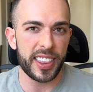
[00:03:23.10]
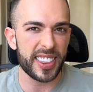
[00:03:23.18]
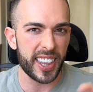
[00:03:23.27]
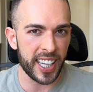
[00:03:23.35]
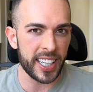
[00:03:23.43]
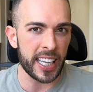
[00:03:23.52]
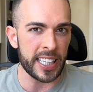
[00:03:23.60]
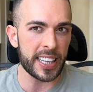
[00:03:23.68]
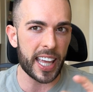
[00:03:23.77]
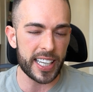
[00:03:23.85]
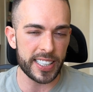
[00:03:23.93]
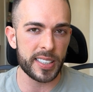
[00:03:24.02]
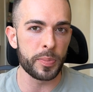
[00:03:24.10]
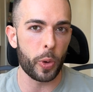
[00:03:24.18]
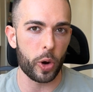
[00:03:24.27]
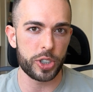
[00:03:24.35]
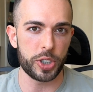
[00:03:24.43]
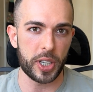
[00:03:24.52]
thinking that it's in
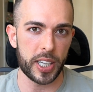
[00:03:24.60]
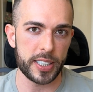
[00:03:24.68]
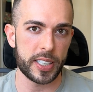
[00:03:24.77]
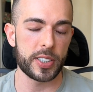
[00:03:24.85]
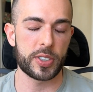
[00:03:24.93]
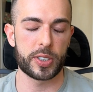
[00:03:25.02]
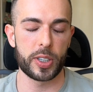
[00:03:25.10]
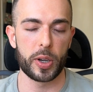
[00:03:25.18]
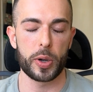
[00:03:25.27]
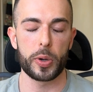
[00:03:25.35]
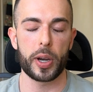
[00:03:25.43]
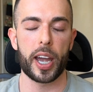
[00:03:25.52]
Portuguese. So